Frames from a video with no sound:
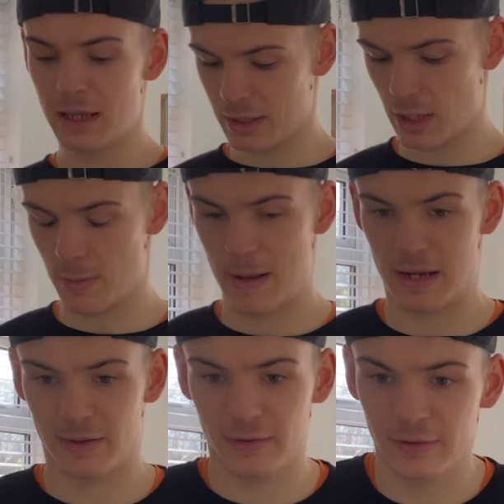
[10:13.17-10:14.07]
Get the colour
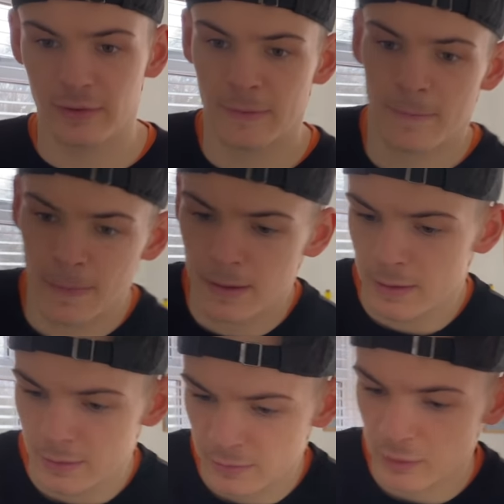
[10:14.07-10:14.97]
palettes.
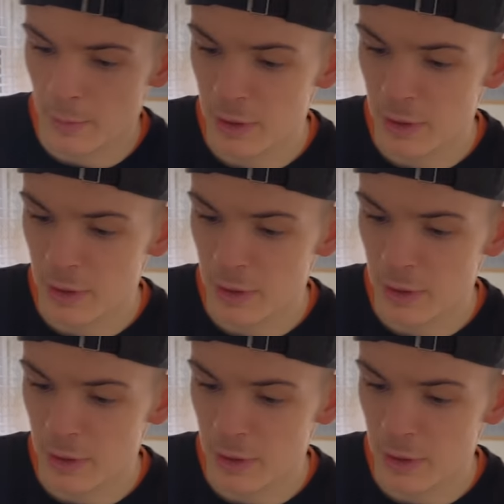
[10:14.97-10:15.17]
So we